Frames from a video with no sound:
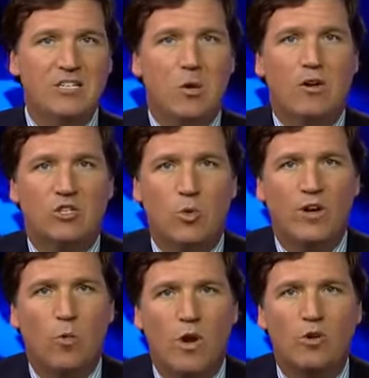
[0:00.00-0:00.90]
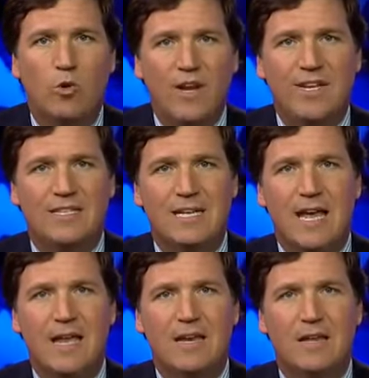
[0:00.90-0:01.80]
ago on Twitter, one critic
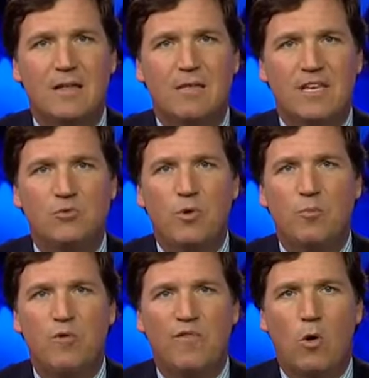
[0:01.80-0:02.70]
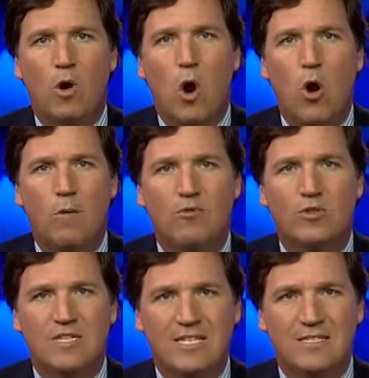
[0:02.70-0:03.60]
said this would provoke armed
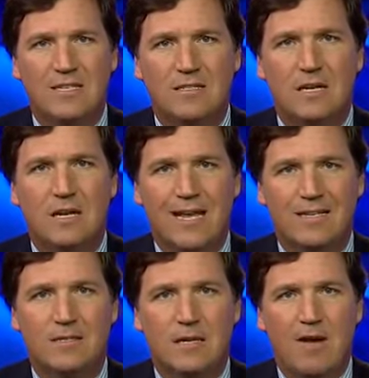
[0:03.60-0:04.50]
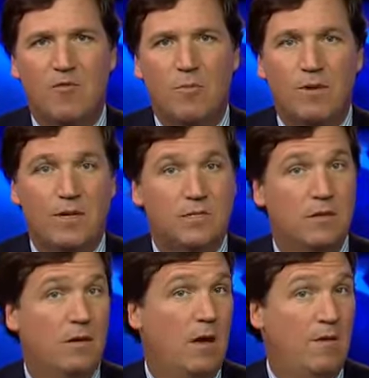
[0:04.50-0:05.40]
resistance against the government, because
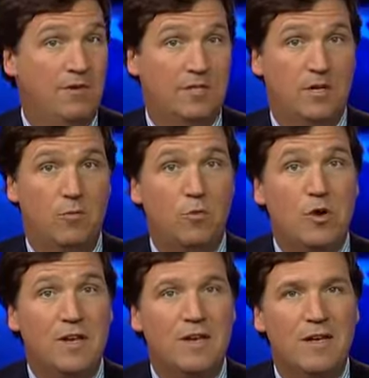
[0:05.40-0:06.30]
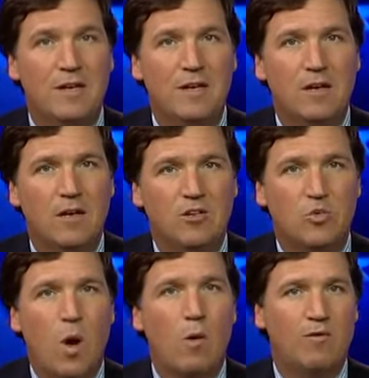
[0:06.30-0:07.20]
obviously it would.
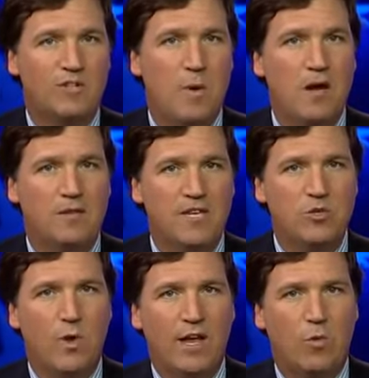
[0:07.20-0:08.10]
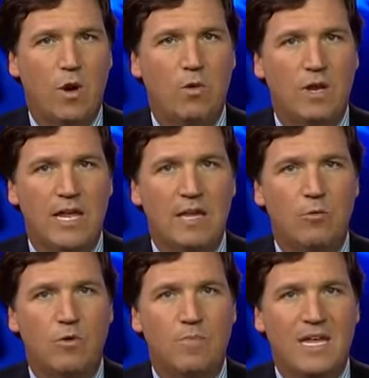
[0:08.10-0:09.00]
Swalwell responded this way, quote, it
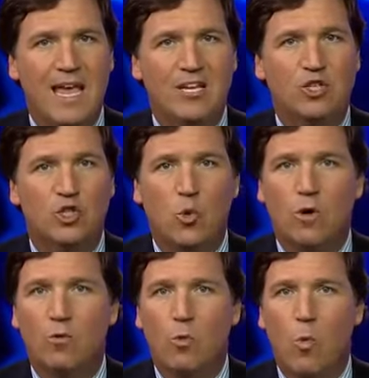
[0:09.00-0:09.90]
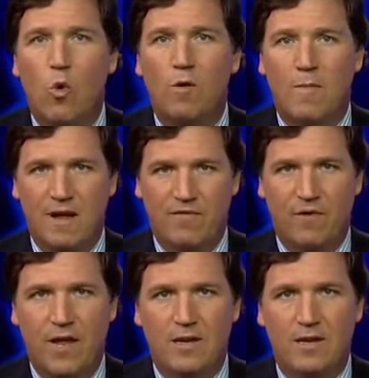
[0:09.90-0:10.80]
would be a short war, my
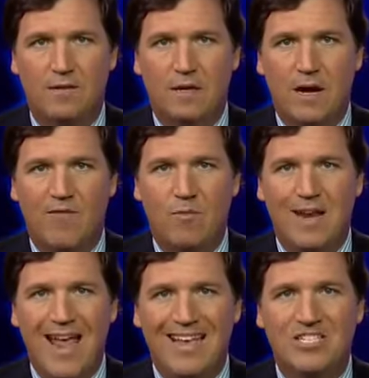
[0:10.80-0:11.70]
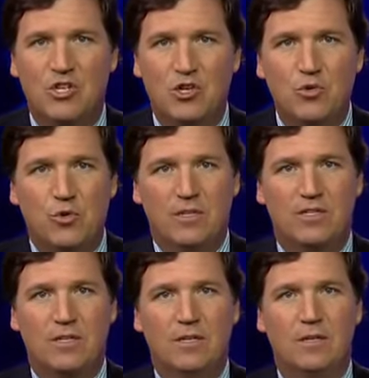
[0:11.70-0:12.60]
friend. The government has nukes.